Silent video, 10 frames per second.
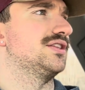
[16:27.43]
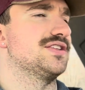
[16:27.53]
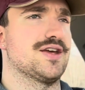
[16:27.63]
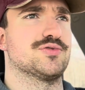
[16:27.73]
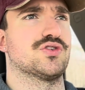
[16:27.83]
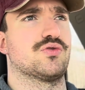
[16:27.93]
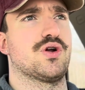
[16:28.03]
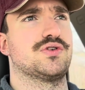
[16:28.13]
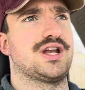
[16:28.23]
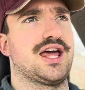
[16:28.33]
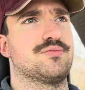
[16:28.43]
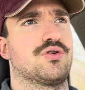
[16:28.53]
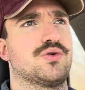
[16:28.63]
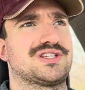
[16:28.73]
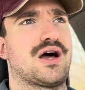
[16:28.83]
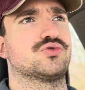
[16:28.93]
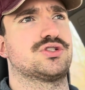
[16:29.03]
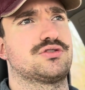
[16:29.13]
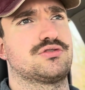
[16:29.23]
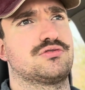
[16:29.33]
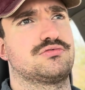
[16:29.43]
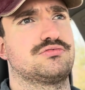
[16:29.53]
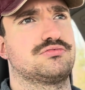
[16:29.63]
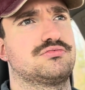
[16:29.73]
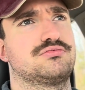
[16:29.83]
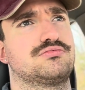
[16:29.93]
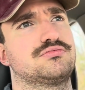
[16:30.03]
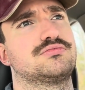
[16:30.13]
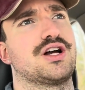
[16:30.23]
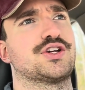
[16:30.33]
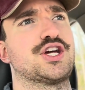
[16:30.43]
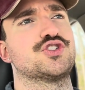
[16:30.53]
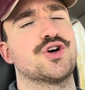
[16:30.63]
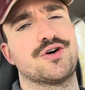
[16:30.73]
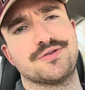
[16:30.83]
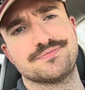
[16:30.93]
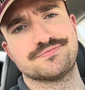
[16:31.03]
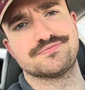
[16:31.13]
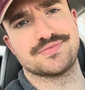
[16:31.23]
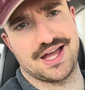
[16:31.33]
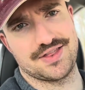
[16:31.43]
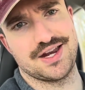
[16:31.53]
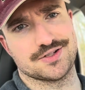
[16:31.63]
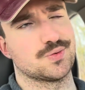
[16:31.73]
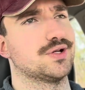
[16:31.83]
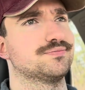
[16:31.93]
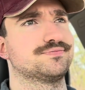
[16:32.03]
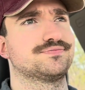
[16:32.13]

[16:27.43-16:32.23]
And this episode of Road to Natty Pro is out. I'll catch y'all on the next one.